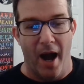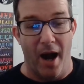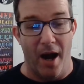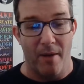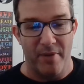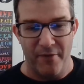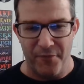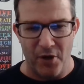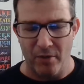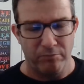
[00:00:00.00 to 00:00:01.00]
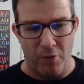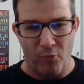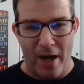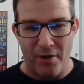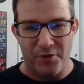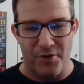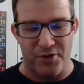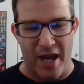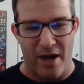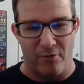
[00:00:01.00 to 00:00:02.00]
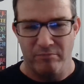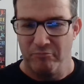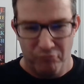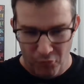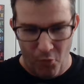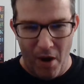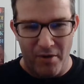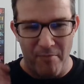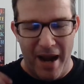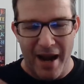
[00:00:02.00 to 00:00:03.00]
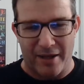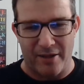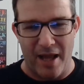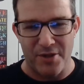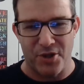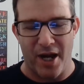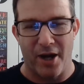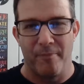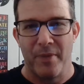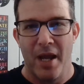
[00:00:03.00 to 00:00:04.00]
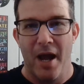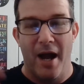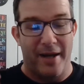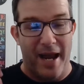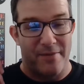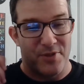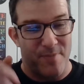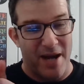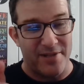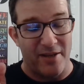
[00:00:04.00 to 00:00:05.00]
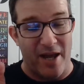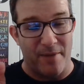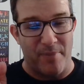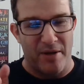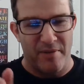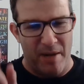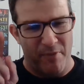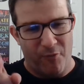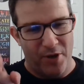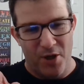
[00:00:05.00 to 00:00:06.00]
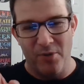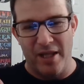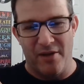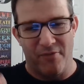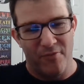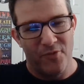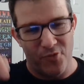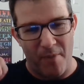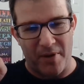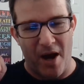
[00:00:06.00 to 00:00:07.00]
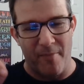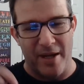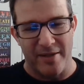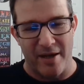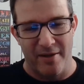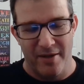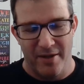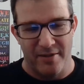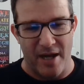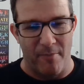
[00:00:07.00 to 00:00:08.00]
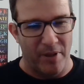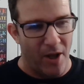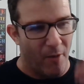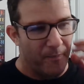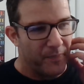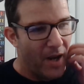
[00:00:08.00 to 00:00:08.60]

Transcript: Um, if you're a regular to the channel, welcome back. Glad you're here. Again, smash that like button. And before you leave, drop a comment down below.